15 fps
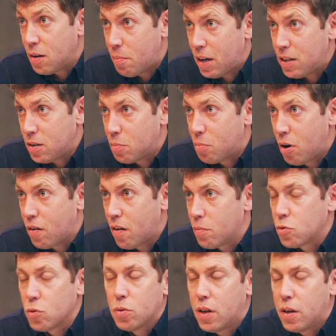ambassador
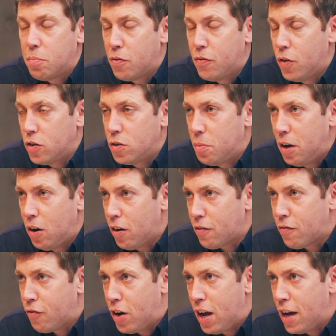programs, or would they prefer to be like
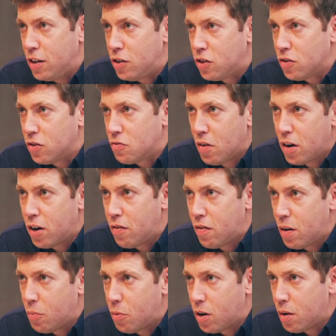free agents running
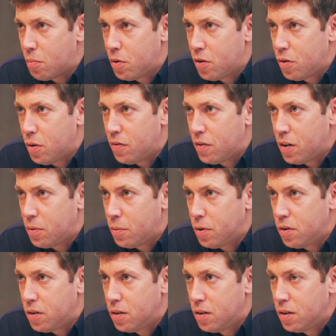around working with whoever they want?